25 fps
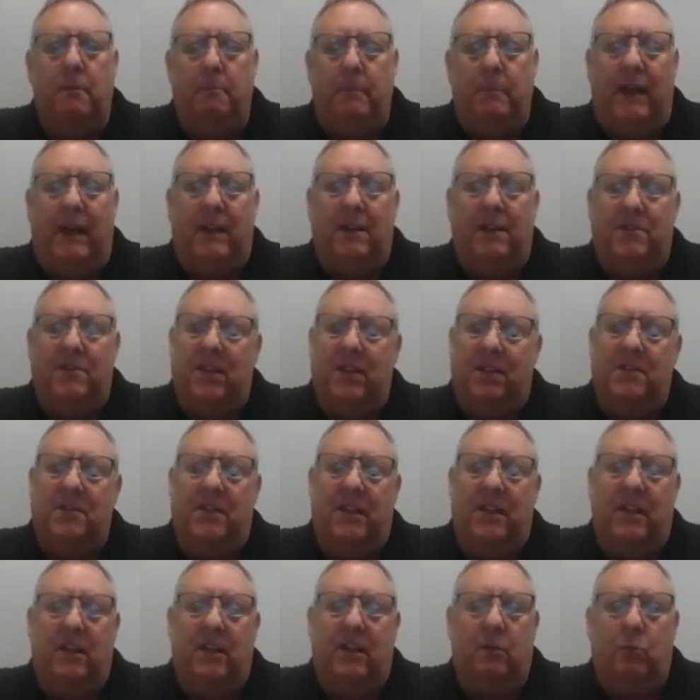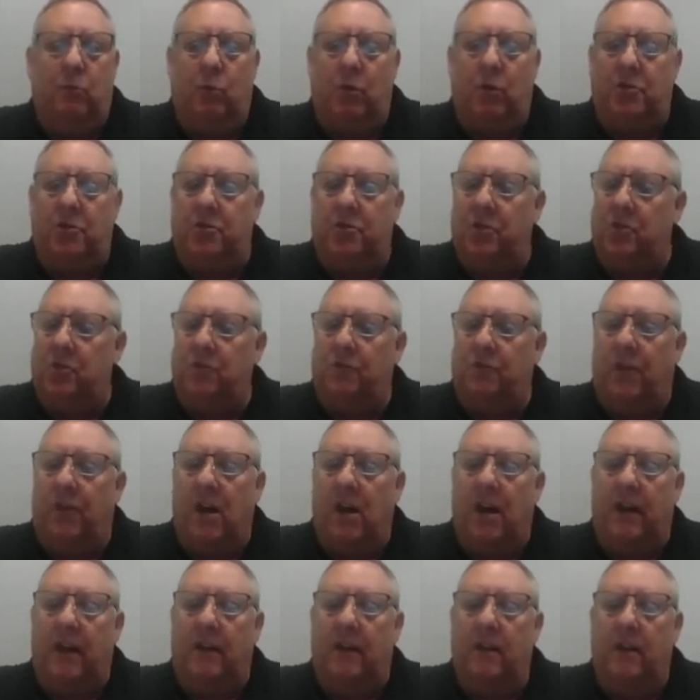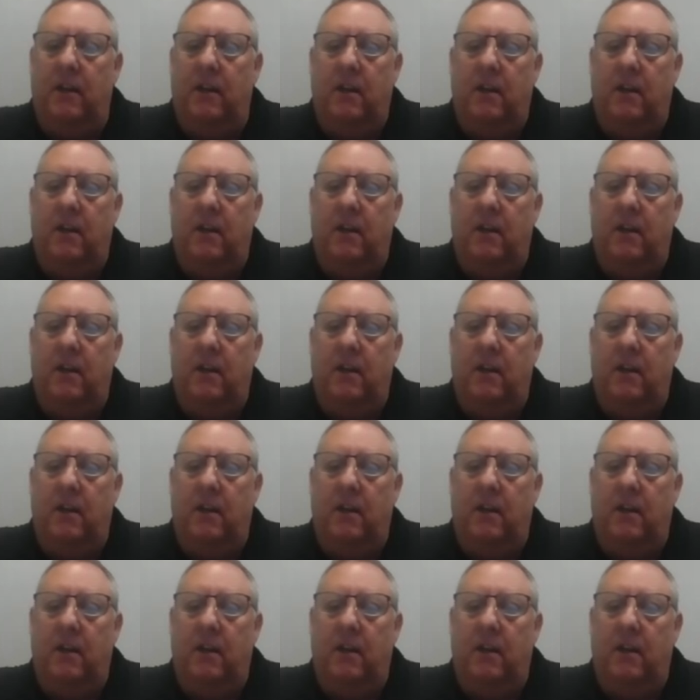band 16 and it works just fine.